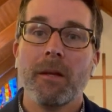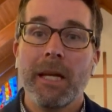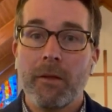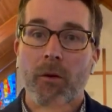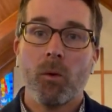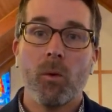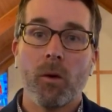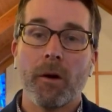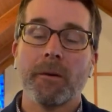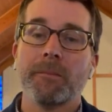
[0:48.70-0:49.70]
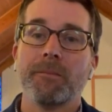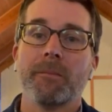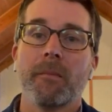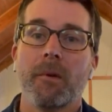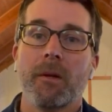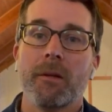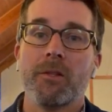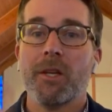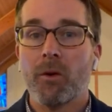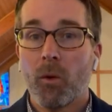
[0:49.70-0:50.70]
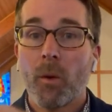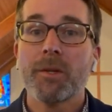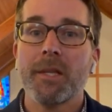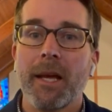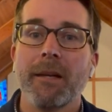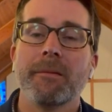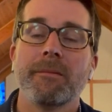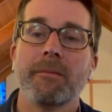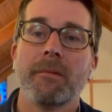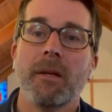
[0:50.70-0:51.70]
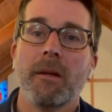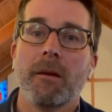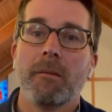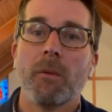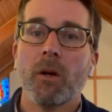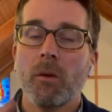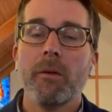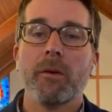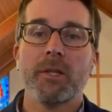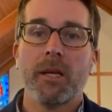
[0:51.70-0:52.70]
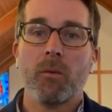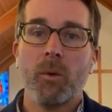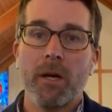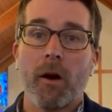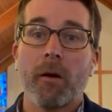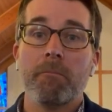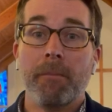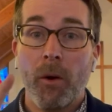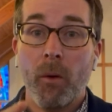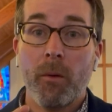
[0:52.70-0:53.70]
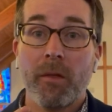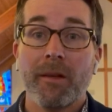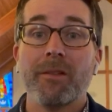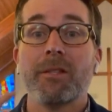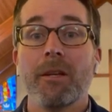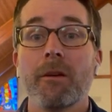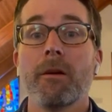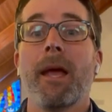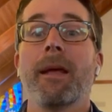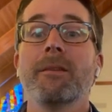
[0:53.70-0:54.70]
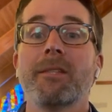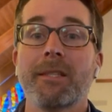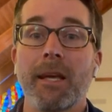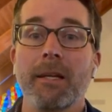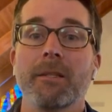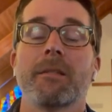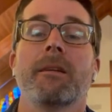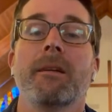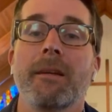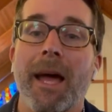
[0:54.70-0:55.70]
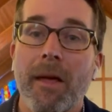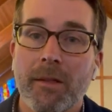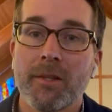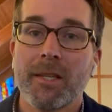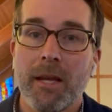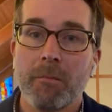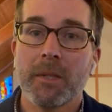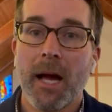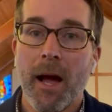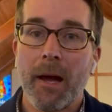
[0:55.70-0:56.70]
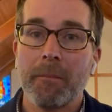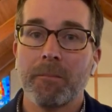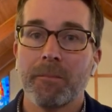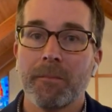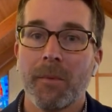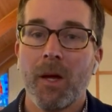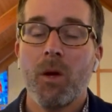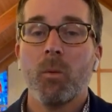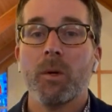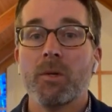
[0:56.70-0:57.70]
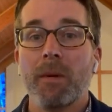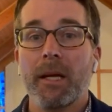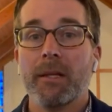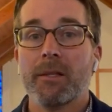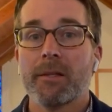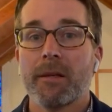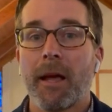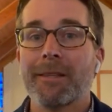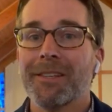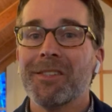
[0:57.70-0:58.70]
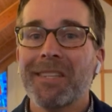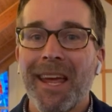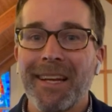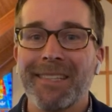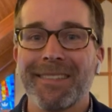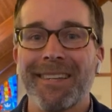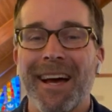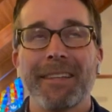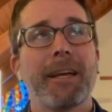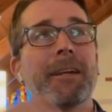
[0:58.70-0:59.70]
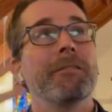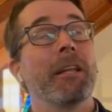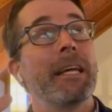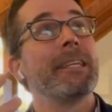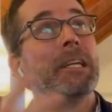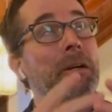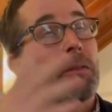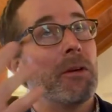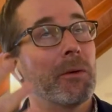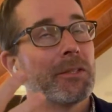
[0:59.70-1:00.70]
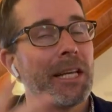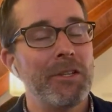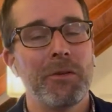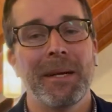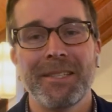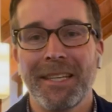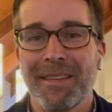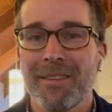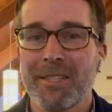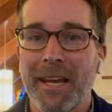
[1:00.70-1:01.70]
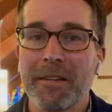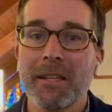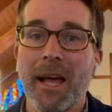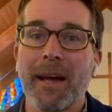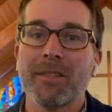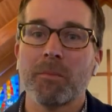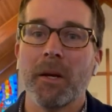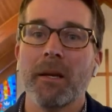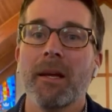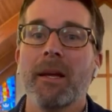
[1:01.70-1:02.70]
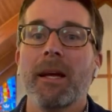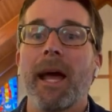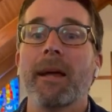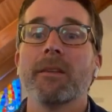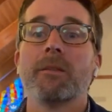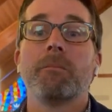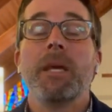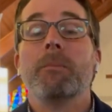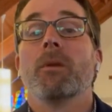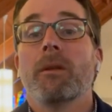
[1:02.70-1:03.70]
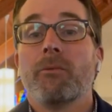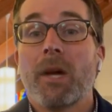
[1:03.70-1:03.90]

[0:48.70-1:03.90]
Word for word: either or, sinner or saint Martin Luther said, we are both sinner and saint at the same time, which means as a saint, not kind of like, you know, the old saints you might see in the stained glass, but as people of